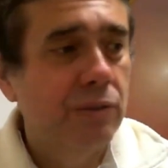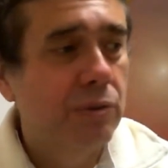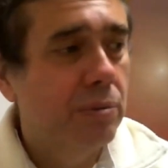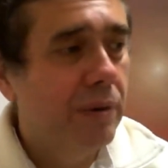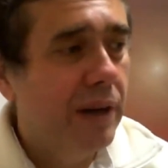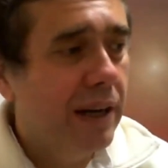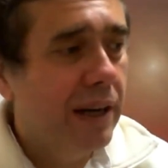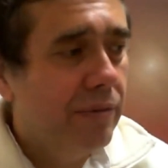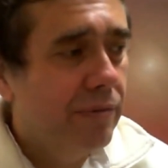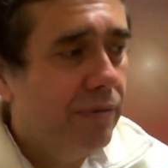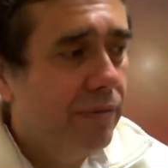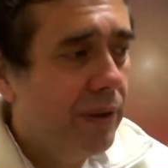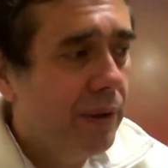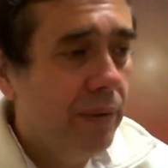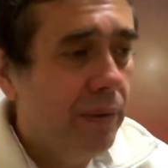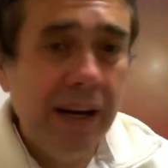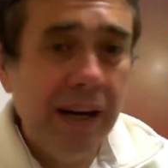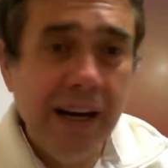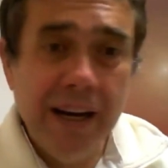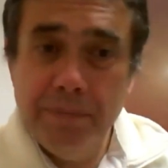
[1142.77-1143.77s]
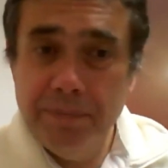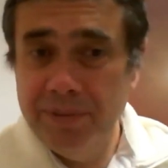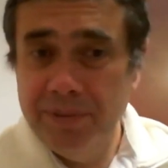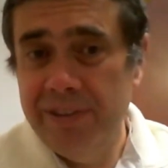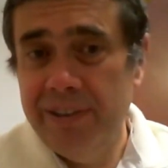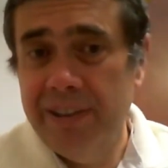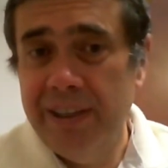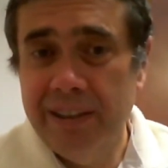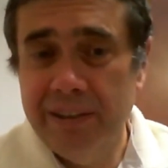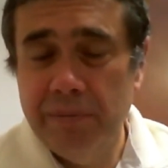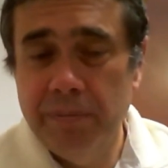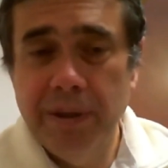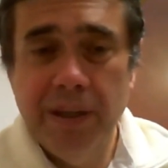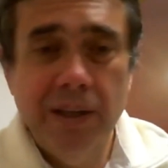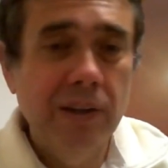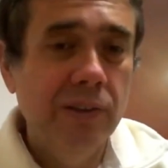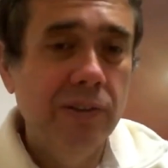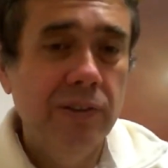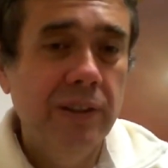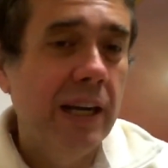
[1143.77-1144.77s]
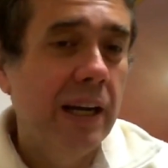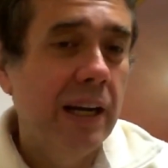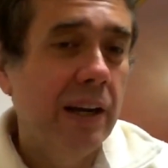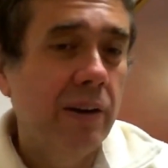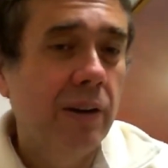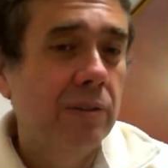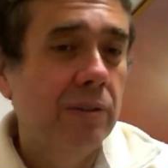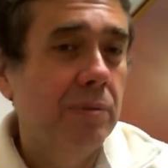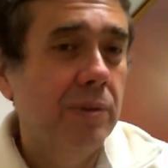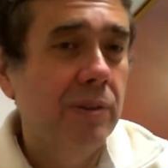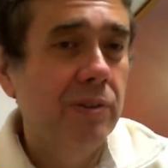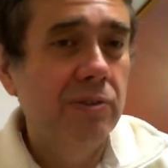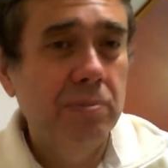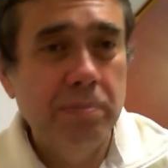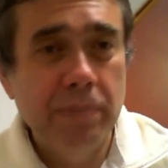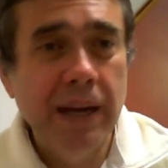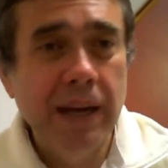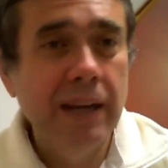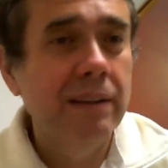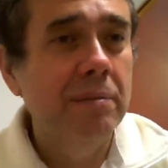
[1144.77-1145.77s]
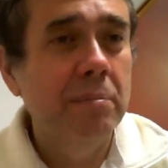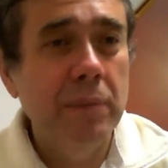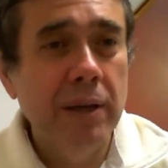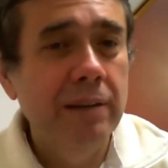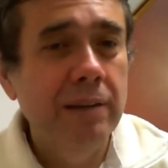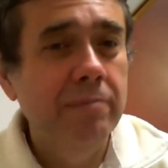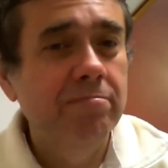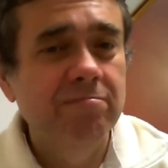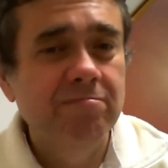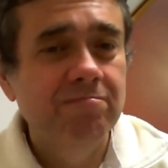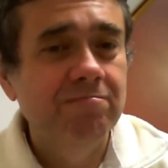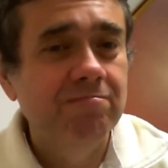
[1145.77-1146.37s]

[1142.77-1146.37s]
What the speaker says: do I feel upset because they are not respect me?